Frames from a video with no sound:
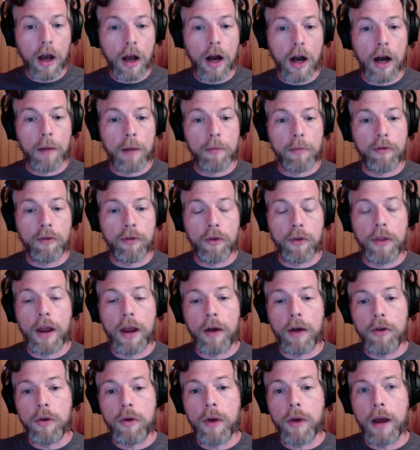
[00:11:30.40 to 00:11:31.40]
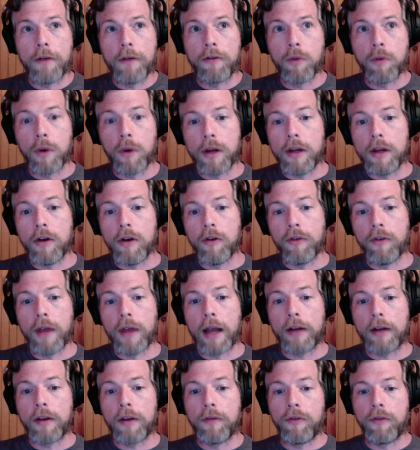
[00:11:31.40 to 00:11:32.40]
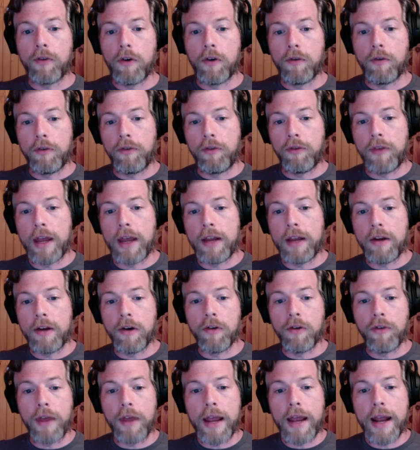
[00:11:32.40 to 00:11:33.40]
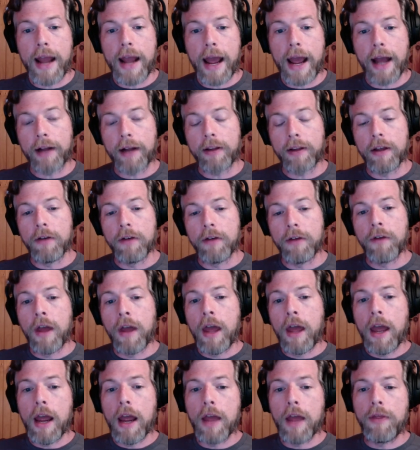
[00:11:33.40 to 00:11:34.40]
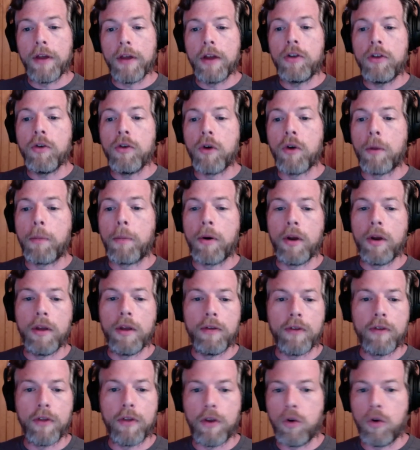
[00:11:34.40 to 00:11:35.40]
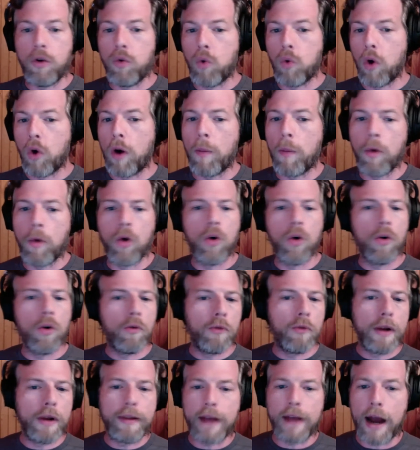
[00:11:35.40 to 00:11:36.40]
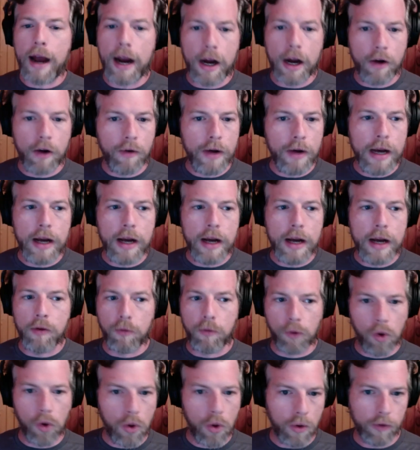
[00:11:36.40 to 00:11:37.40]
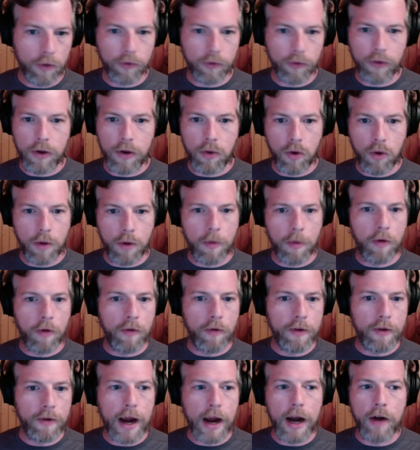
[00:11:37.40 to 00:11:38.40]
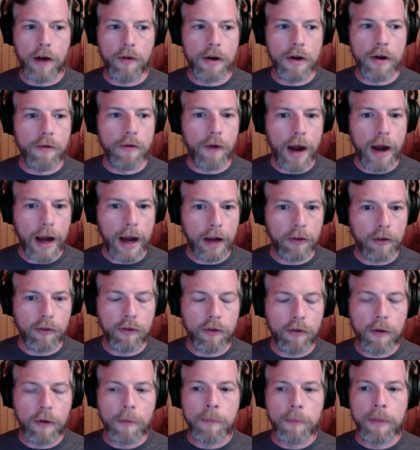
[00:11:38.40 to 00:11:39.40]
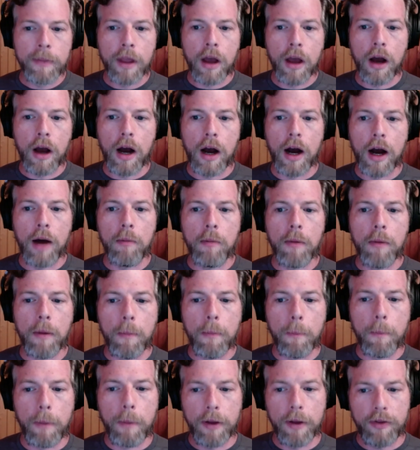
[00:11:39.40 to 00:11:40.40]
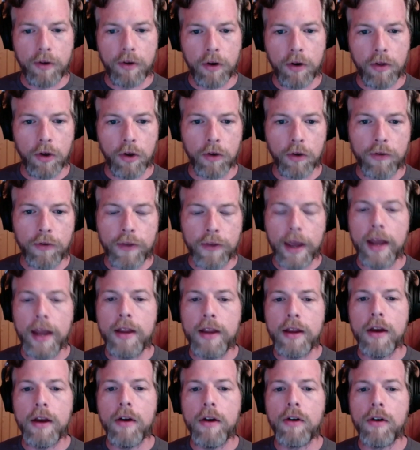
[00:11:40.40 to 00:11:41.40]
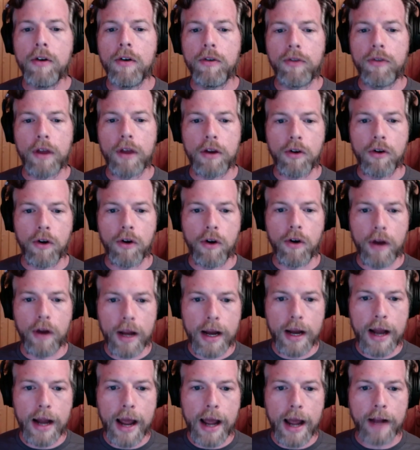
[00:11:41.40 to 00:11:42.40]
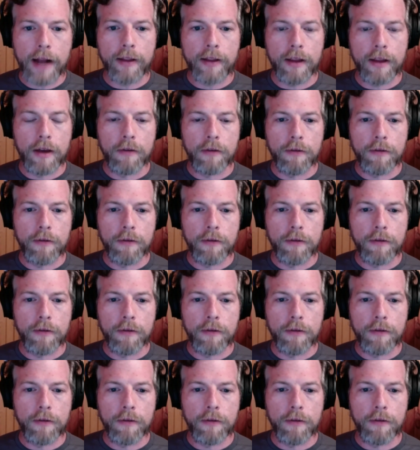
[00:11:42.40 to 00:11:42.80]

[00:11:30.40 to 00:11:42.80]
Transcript: So now you have 20 years active service, 10 years inactive, and then you are put into the normal retiree roles, the normal retiree ranks. But during those 10 years that you're inactive,